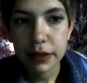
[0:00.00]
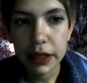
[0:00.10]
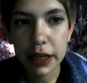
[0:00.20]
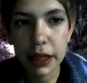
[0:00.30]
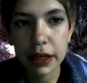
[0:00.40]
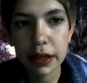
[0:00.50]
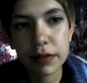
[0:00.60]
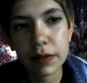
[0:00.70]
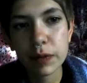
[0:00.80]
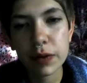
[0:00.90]
And
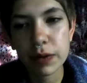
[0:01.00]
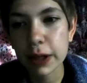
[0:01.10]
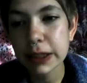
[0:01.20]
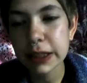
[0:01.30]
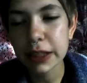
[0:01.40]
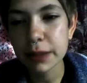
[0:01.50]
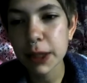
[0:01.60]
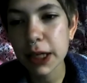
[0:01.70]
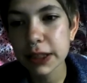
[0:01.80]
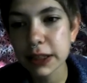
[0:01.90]
even with what you're saying to
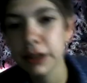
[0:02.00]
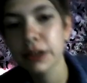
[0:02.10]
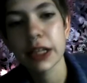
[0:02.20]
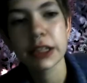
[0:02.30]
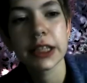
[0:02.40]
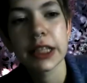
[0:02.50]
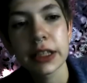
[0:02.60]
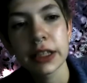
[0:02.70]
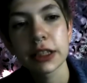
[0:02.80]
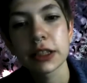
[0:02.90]
bring a synergizer
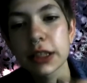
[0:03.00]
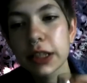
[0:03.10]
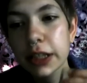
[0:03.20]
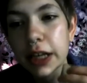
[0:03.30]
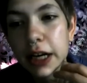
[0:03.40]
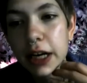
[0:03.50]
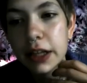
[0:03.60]
in, and you already kind of got